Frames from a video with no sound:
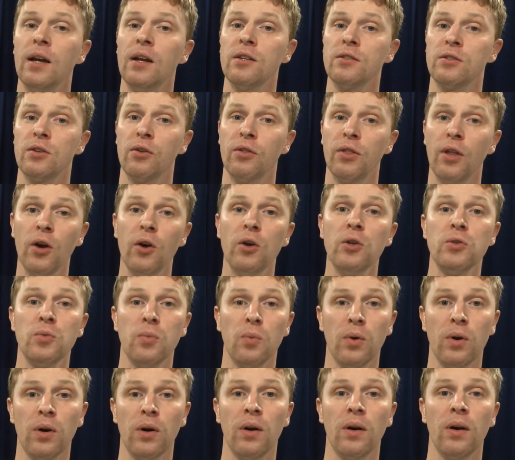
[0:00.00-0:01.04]
So those
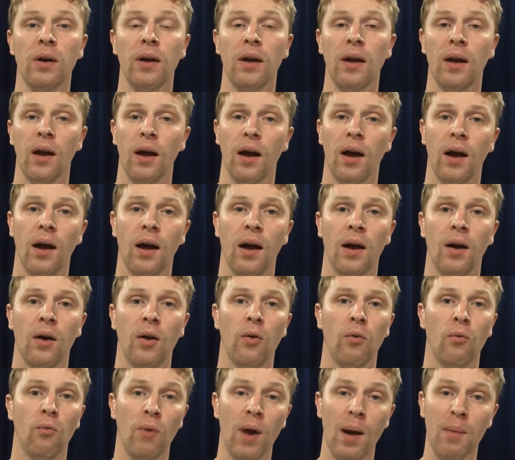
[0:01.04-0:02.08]
were
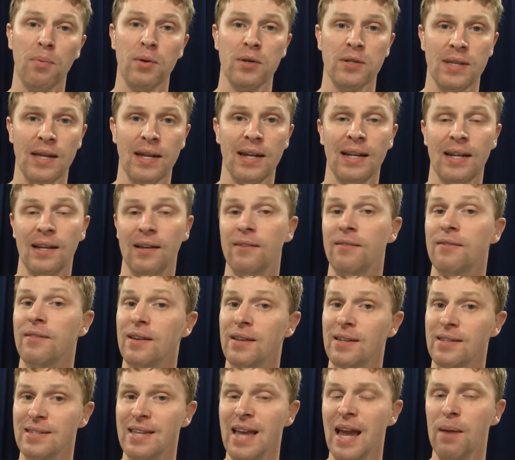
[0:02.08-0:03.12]
representative
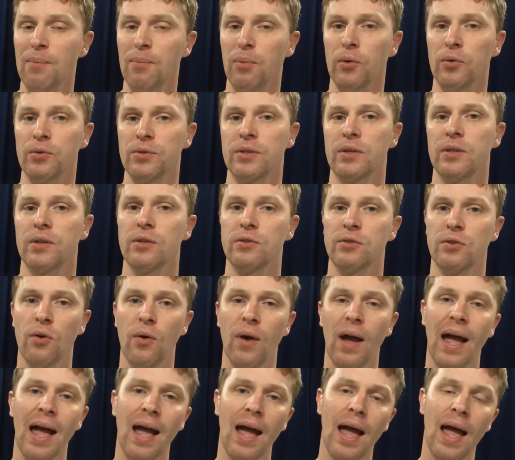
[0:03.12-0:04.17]
samples.
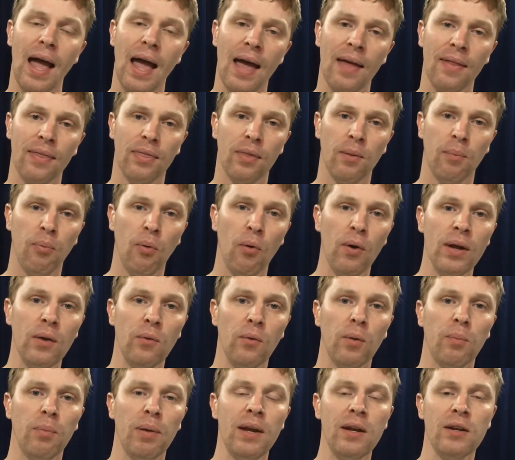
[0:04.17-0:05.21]
So at the point
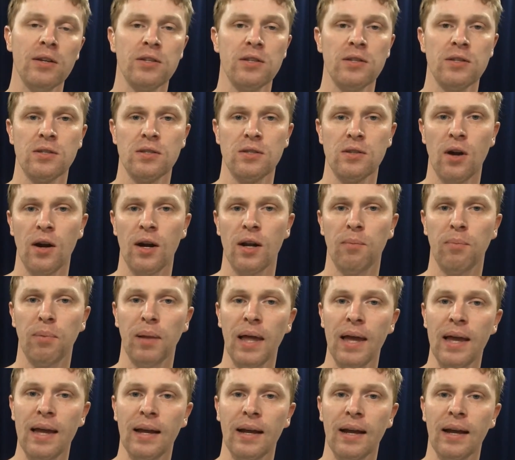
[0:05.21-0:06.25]
where Peterson started
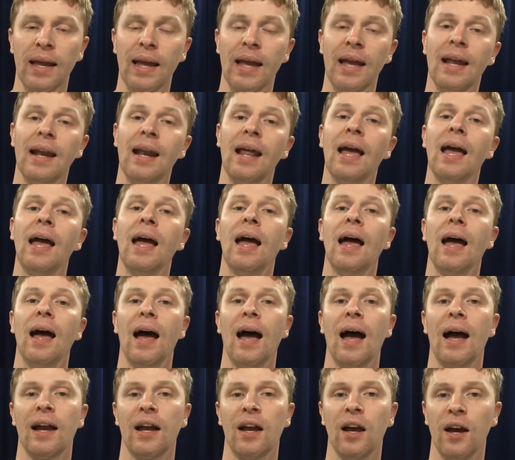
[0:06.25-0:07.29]
playing again,
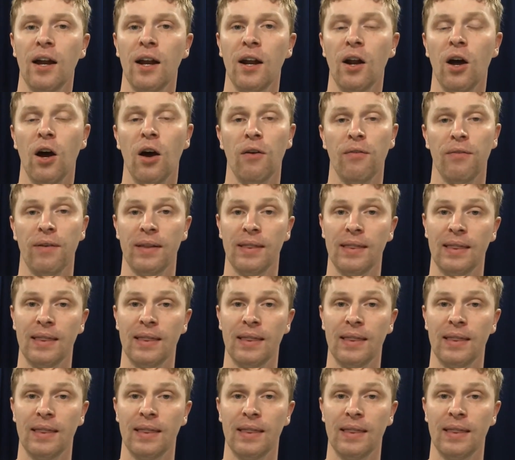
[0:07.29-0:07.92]
I cut it off.